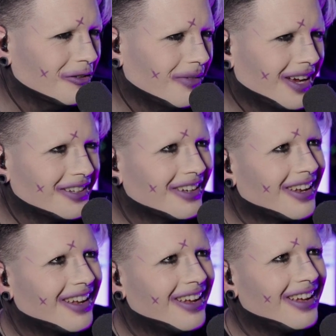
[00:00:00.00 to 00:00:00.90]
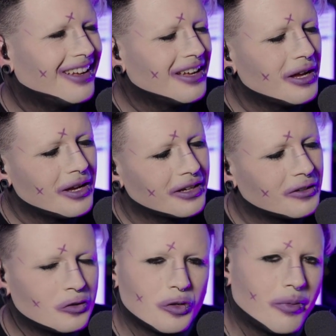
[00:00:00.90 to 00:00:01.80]
imagine?
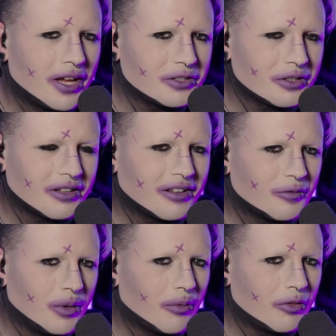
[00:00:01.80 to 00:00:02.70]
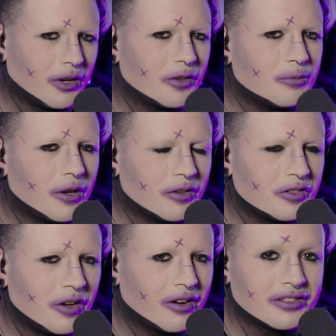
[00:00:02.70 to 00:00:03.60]
Could you imagine people thought I was being
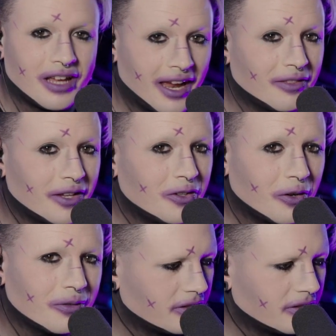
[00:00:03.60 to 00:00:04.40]
serious? And they do.